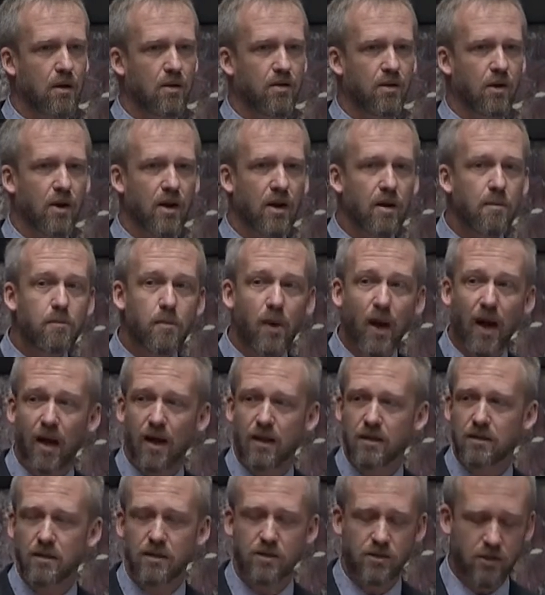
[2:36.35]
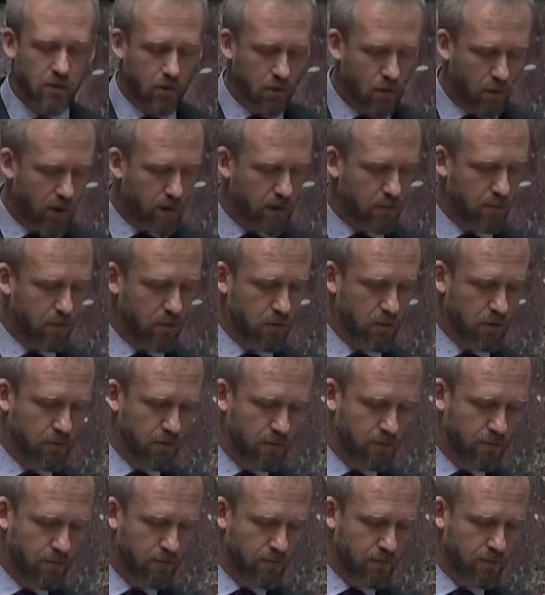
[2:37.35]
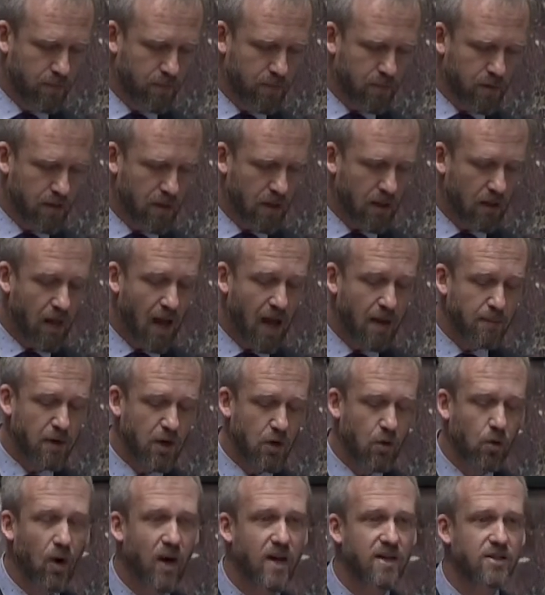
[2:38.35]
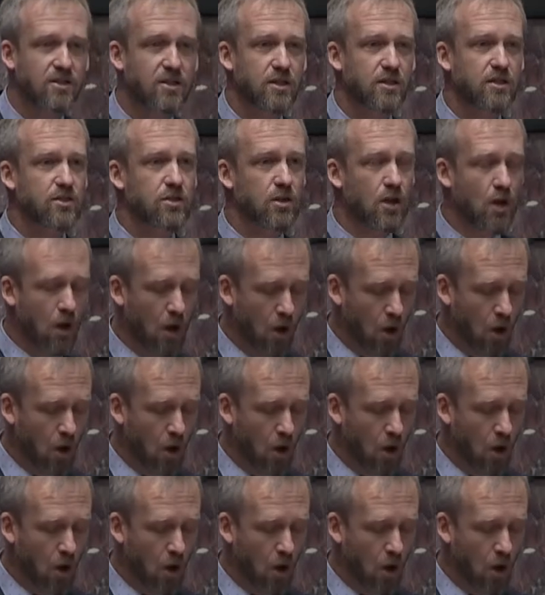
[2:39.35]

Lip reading: their impact is incredible. The climate crisis